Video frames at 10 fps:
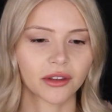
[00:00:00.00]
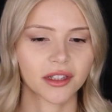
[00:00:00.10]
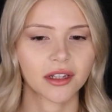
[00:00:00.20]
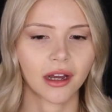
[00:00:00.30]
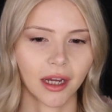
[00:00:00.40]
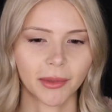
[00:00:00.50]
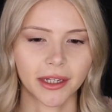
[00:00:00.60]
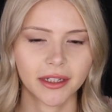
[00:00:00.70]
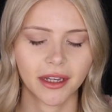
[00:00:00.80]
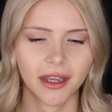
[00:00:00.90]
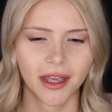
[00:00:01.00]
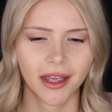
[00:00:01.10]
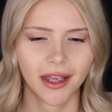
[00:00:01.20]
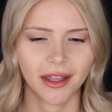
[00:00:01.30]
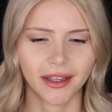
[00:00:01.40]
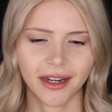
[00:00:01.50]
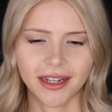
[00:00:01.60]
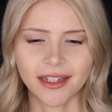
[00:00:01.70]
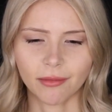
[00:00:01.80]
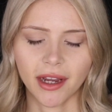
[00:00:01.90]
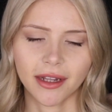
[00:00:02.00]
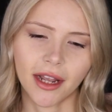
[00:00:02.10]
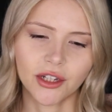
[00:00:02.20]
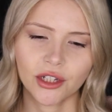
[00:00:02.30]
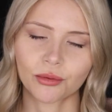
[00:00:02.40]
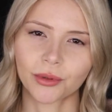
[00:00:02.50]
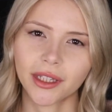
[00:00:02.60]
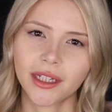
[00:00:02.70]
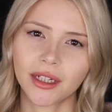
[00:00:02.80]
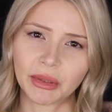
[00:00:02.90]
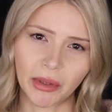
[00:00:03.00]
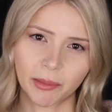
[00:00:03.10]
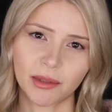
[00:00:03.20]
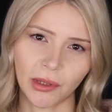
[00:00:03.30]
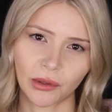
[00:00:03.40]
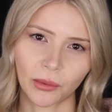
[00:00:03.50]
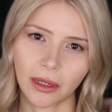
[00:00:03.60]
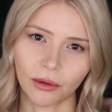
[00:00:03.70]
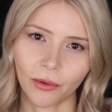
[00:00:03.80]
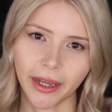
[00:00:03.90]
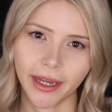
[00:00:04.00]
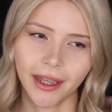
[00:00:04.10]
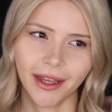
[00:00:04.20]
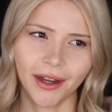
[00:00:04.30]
this comment that he's made that just really rubs me the wrong way.